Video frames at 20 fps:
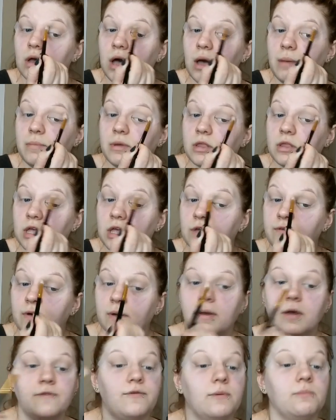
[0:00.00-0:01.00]
I mean, like
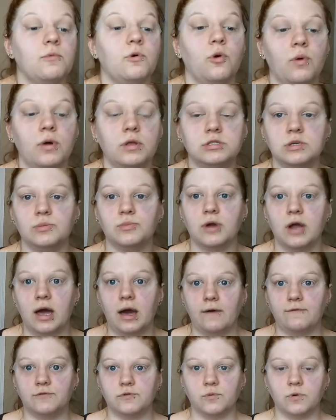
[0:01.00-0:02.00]
if I'm going somewhere
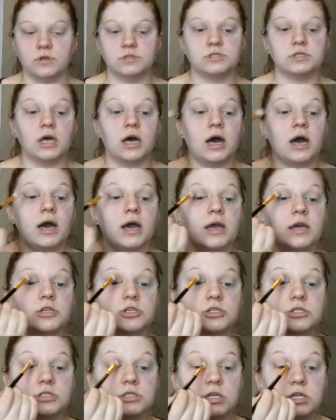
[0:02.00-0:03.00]
afterwards that I
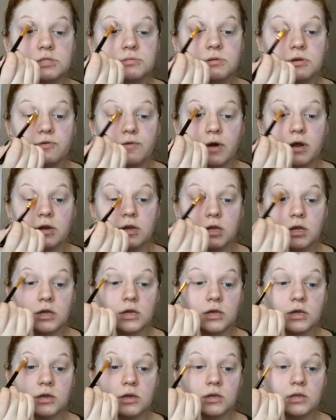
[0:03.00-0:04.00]
just need to be
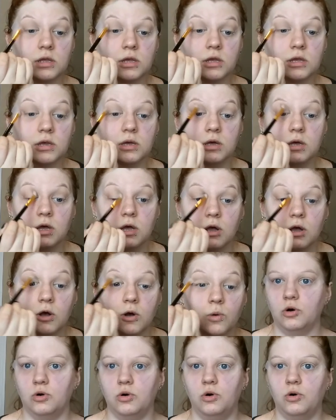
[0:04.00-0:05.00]
ready, like
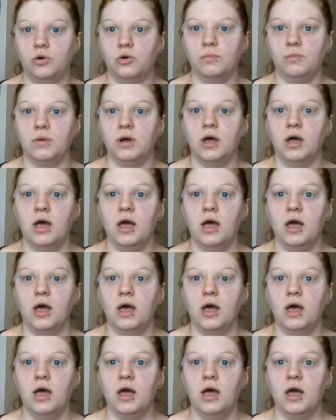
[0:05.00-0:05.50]
go home